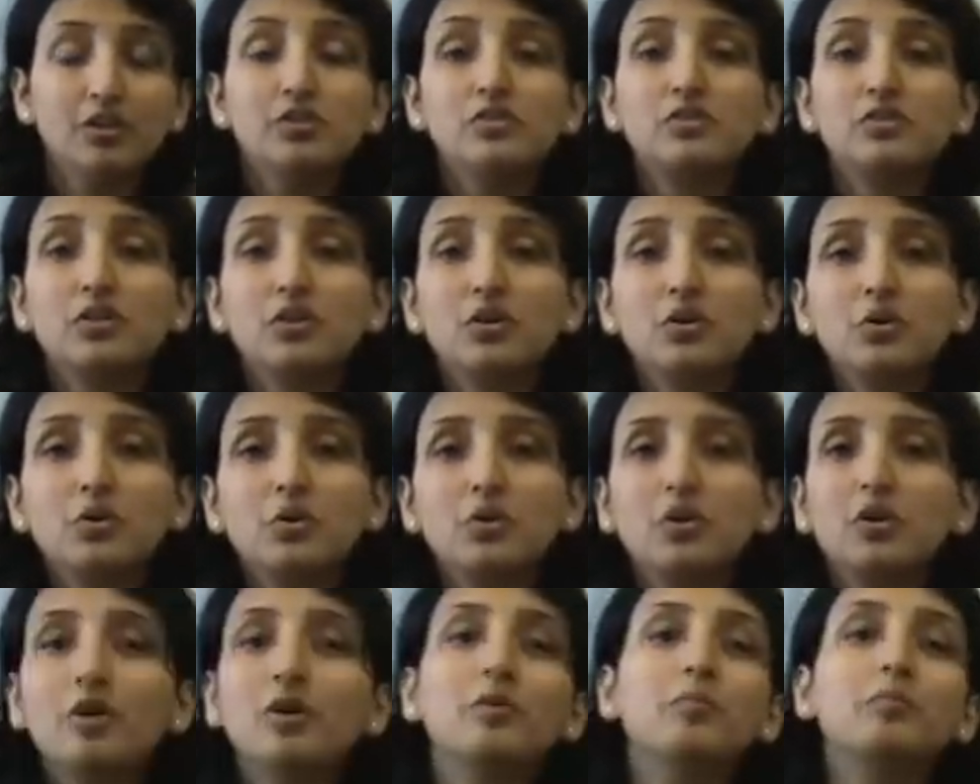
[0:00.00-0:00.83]

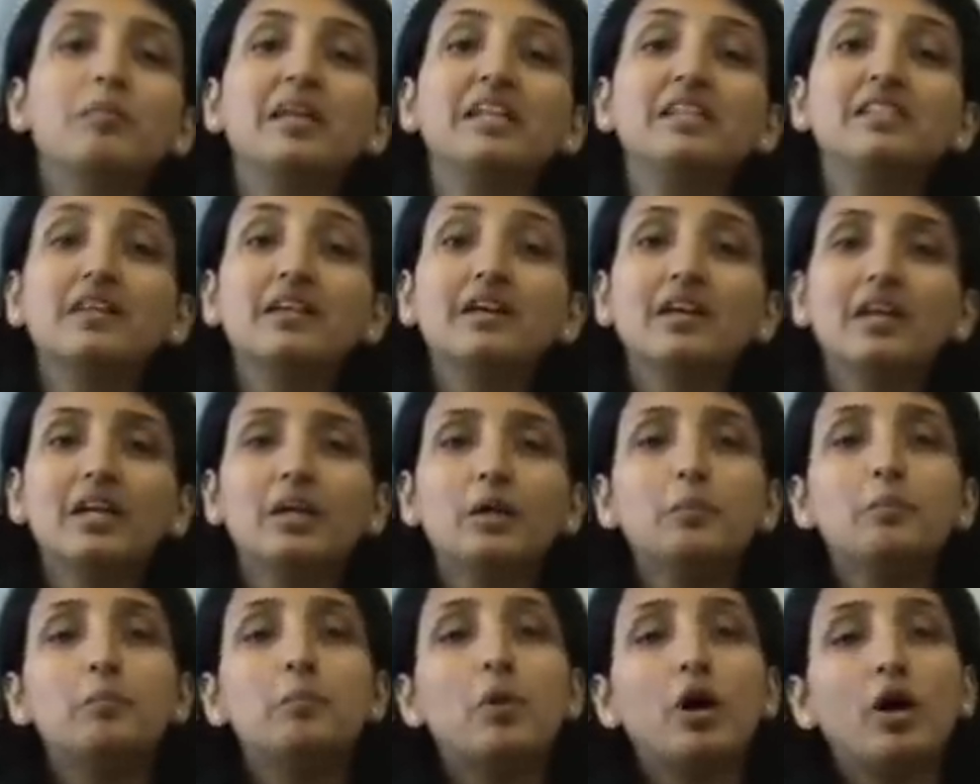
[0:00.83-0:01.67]
So
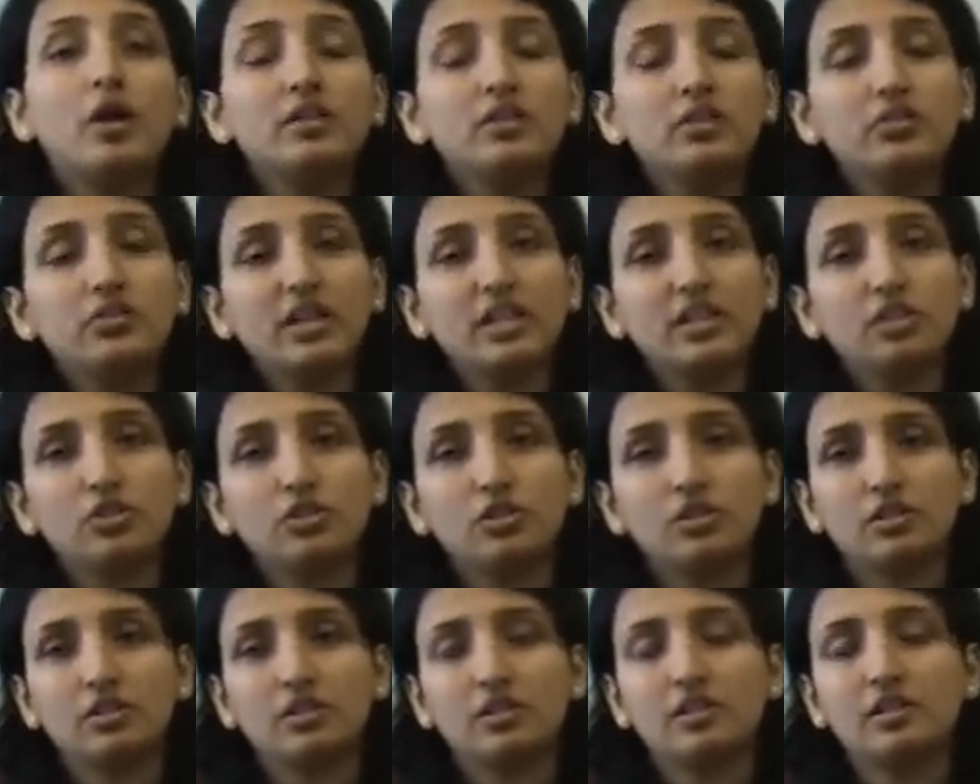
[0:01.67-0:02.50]
basically,
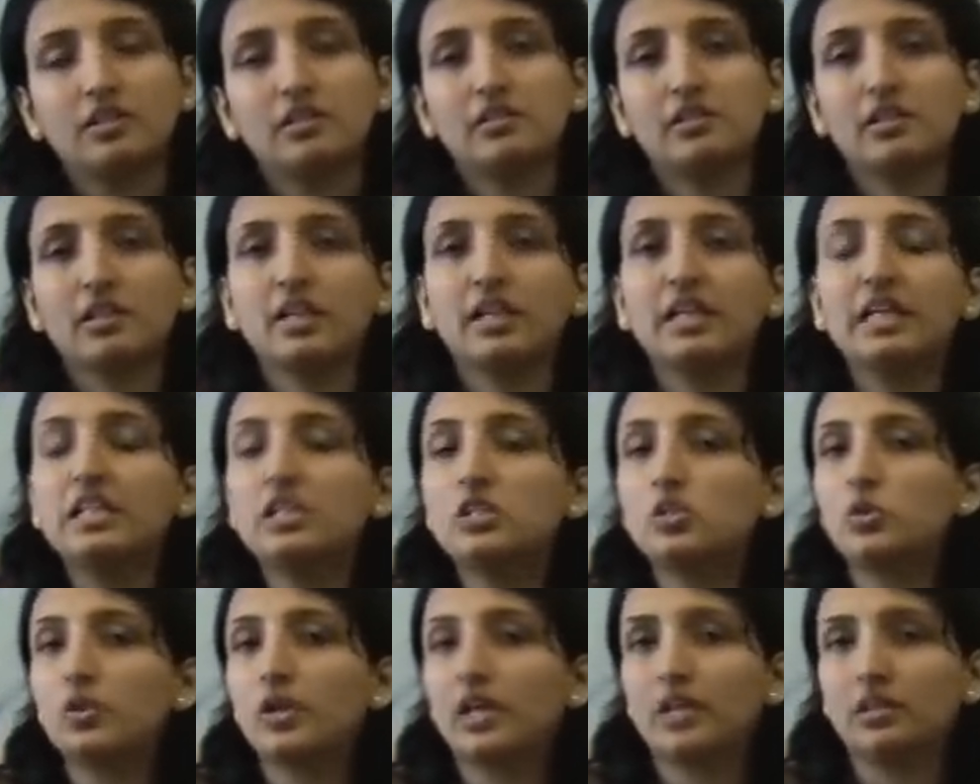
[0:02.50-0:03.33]
moderation is the key
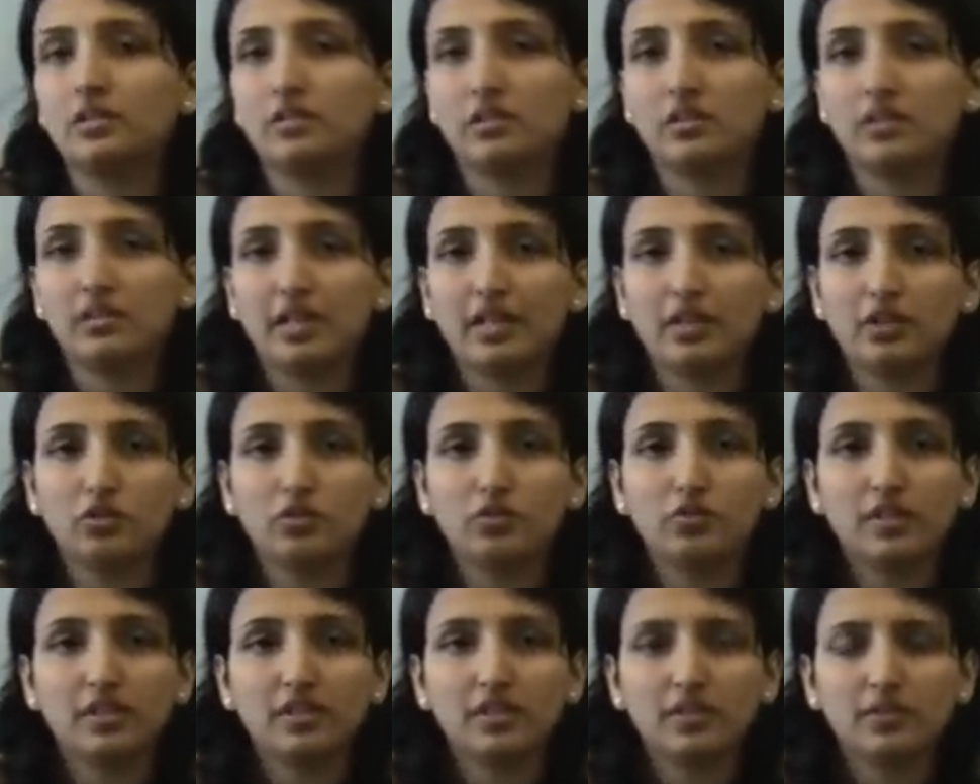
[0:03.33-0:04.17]
to health in
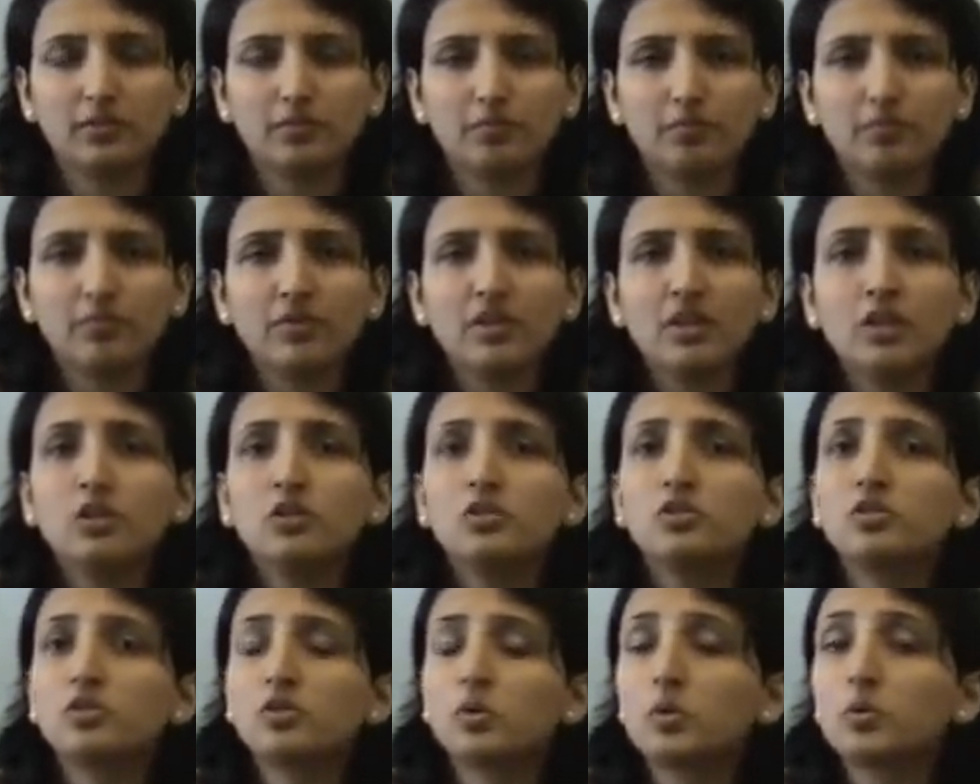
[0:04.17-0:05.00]
Ayurveda.
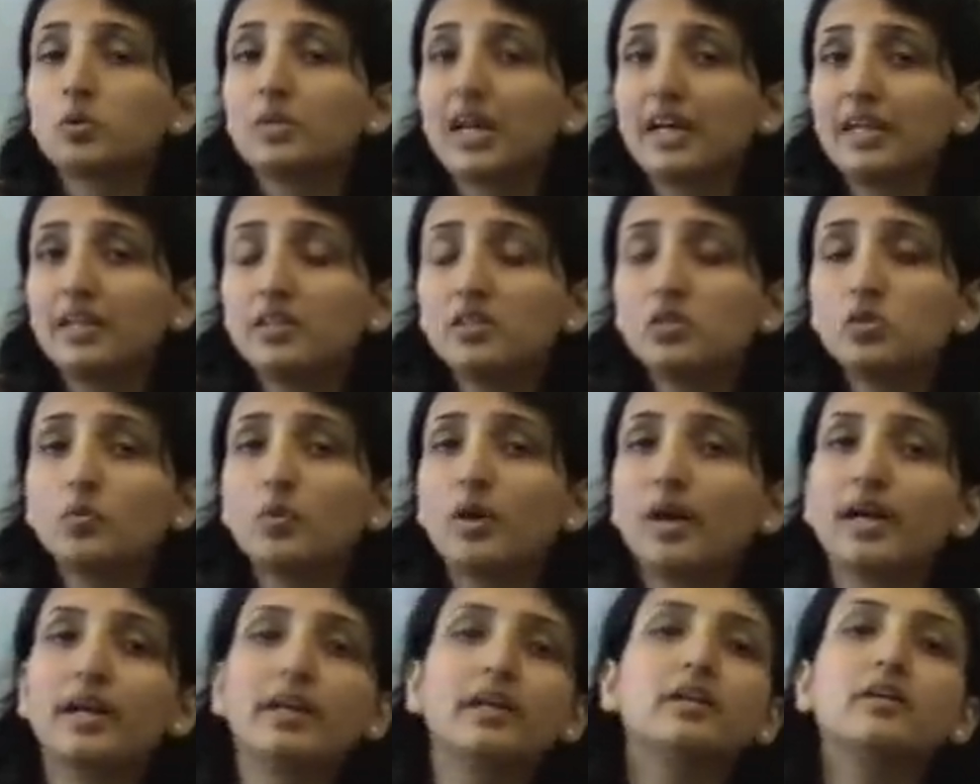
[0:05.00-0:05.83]
So that is
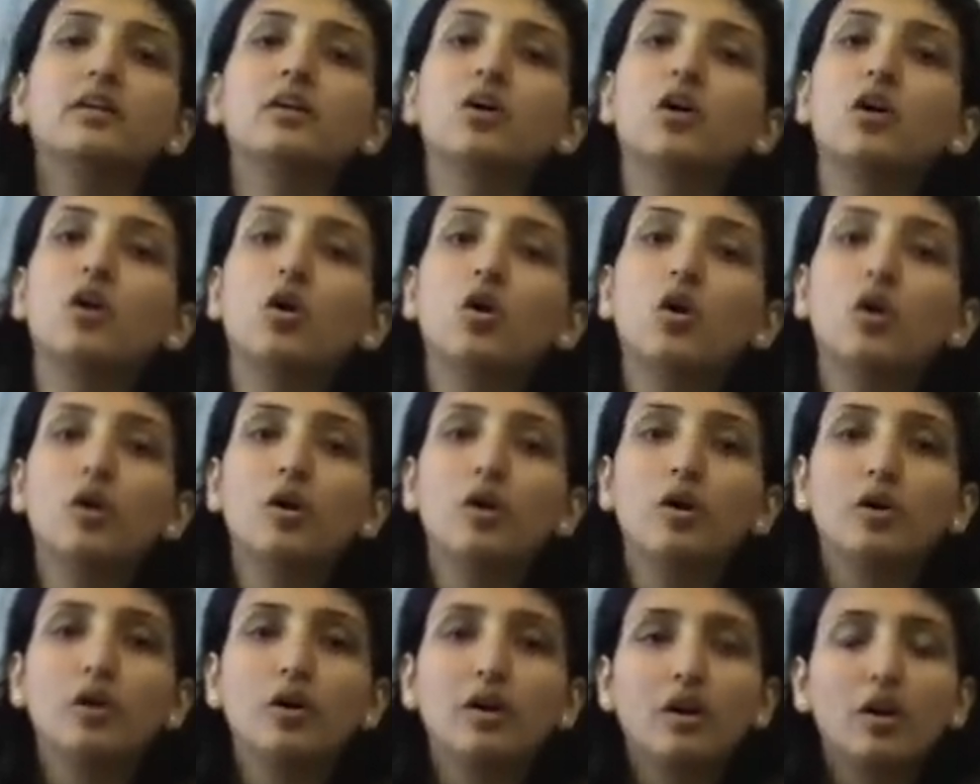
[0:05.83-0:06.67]
why
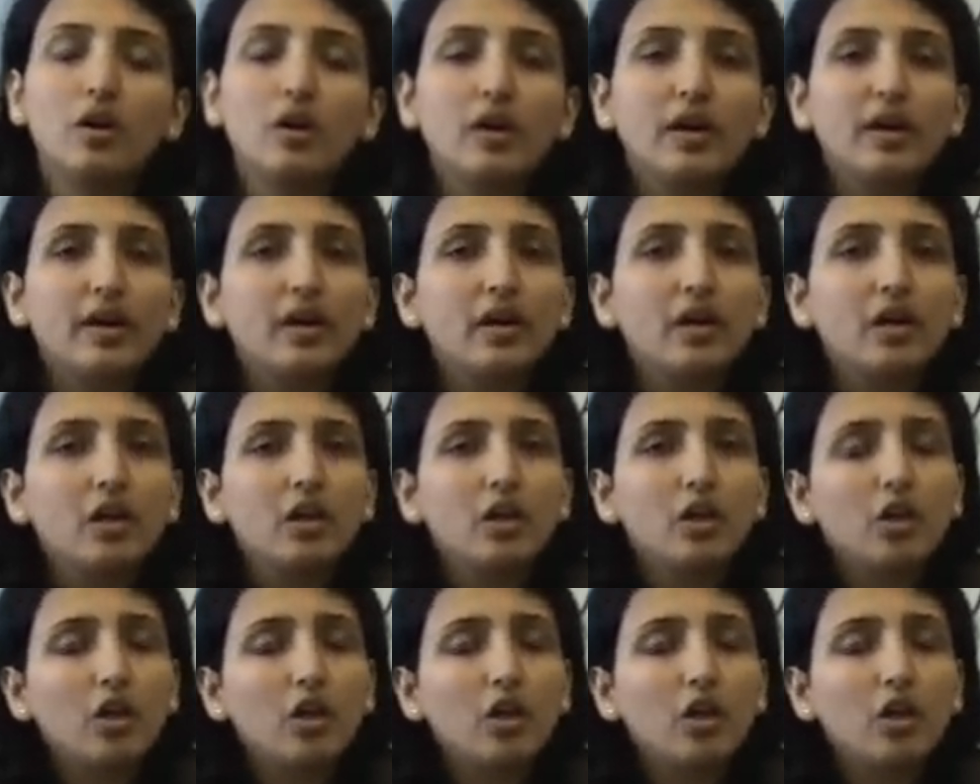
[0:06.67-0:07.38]
a